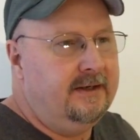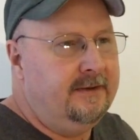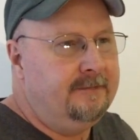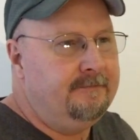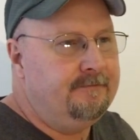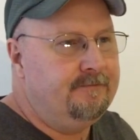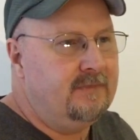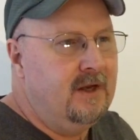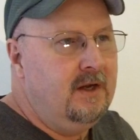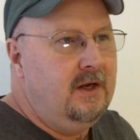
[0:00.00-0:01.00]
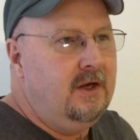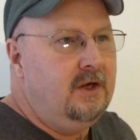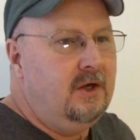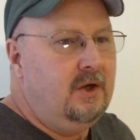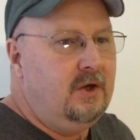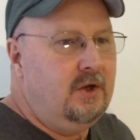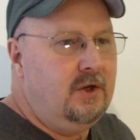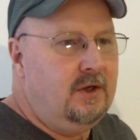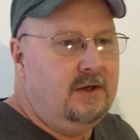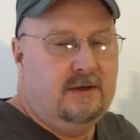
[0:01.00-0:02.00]

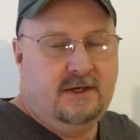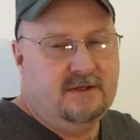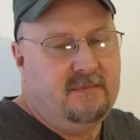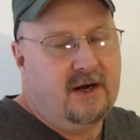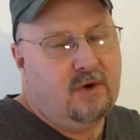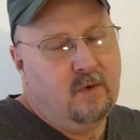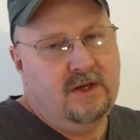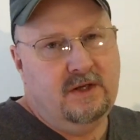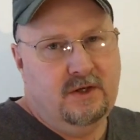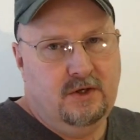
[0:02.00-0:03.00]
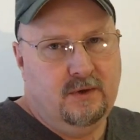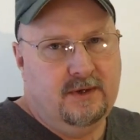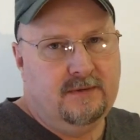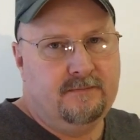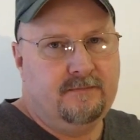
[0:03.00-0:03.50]
It doesn't matter when you do it,